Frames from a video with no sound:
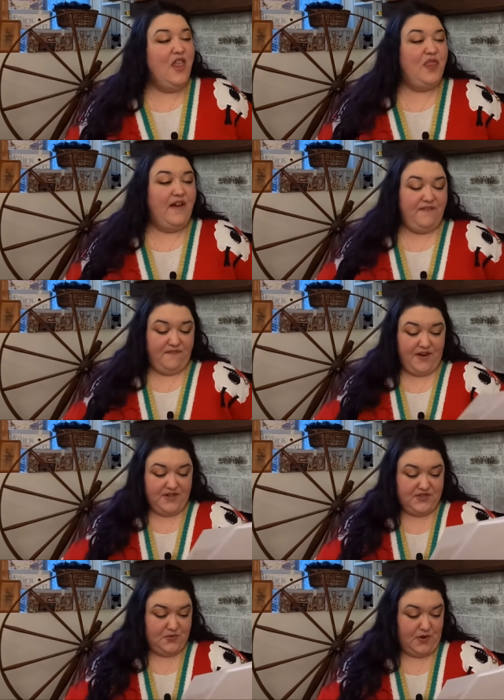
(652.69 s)
The
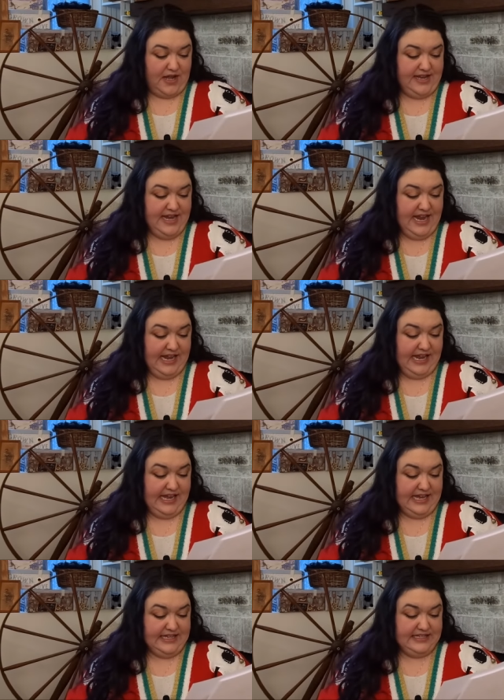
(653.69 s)
first one
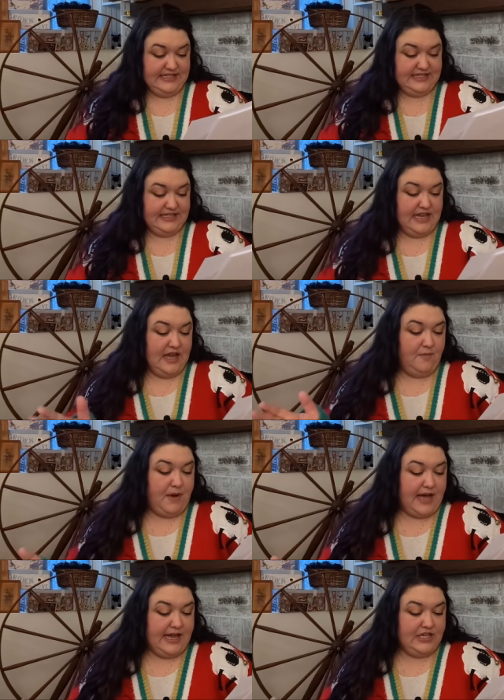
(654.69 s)
is
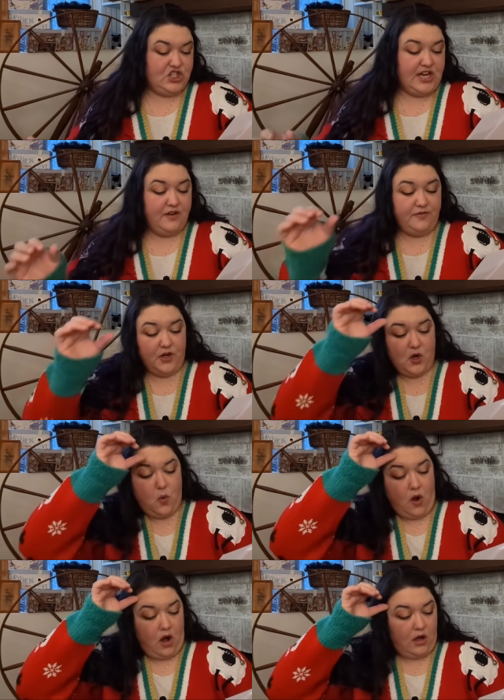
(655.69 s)
by Jennifer
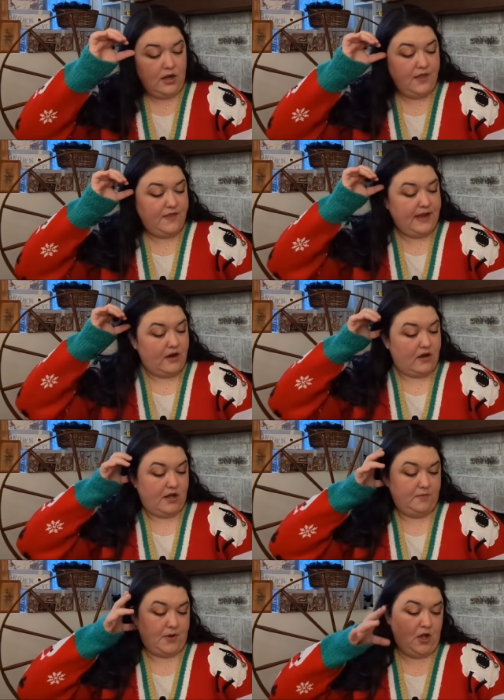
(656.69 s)
Kwong. They are
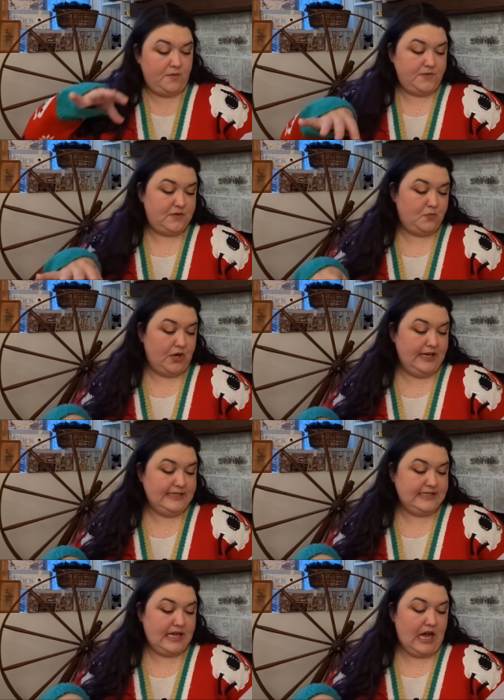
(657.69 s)
called Palm
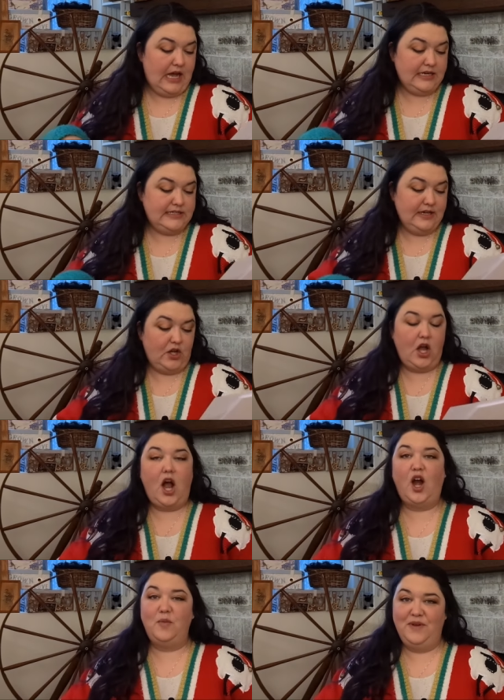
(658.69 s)
Springs Cocktail
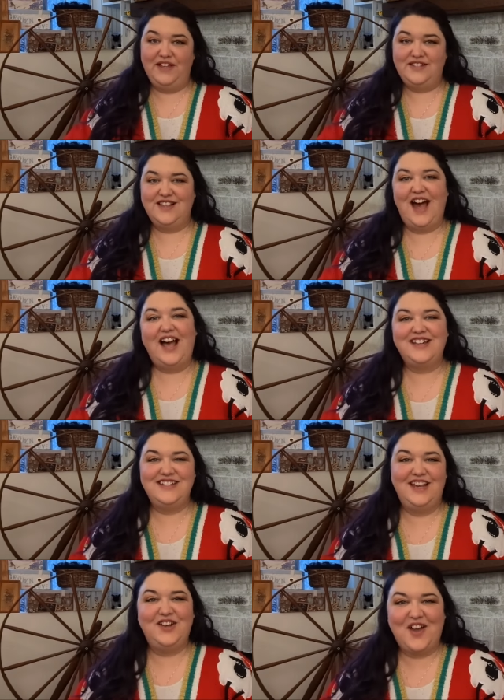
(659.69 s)
Carpets.
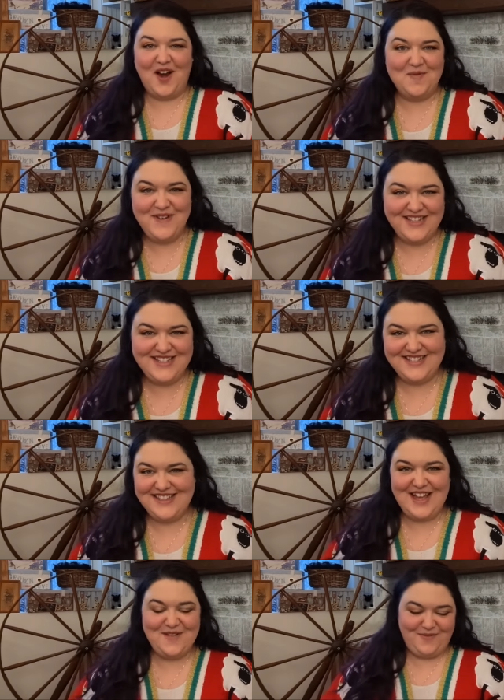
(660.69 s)
Cocktail Carpets,
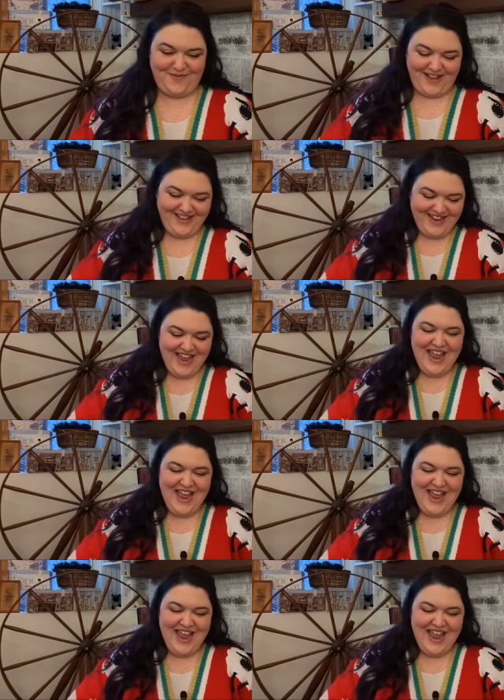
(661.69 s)
isn't that fun?